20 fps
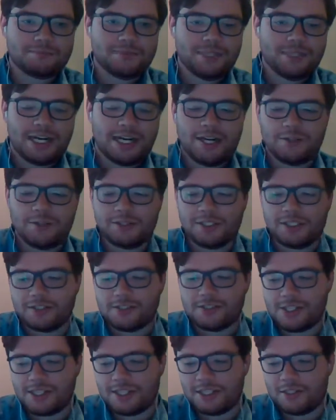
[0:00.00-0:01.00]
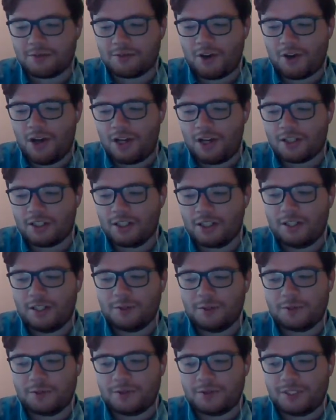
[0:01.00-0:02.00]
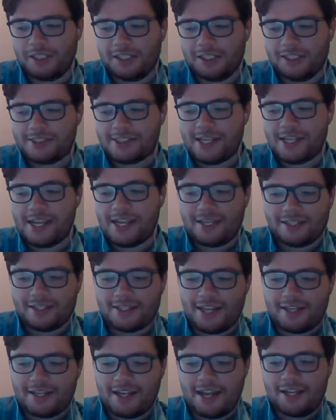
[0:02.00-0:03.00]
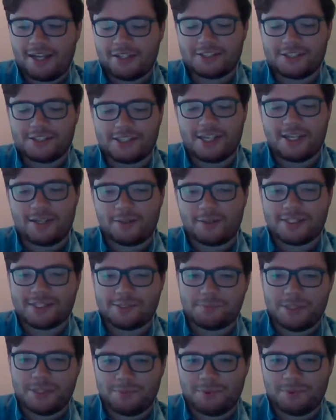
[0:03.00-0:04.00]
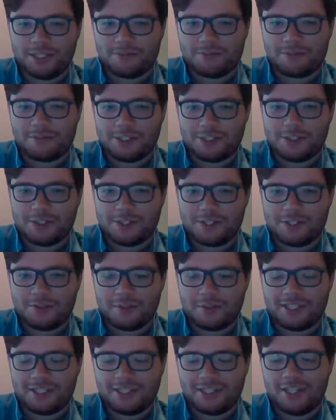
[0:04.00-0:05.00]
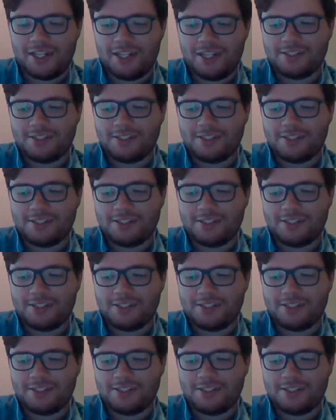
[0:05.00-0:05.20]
And I don't think there's anything wrong with really saying that. I understand why some people get frustrated with it.